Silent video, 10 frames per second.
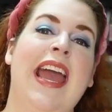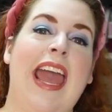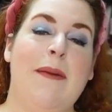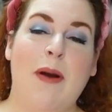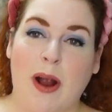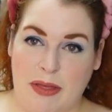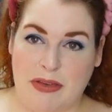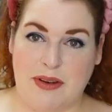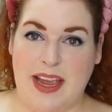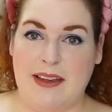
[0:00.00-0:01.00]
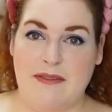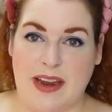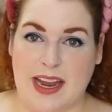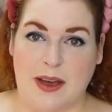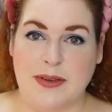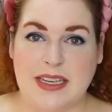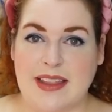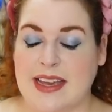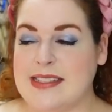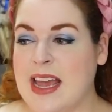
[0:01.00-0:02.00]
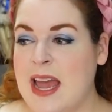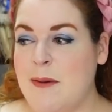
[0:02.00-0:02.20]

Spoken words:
a part three video to this,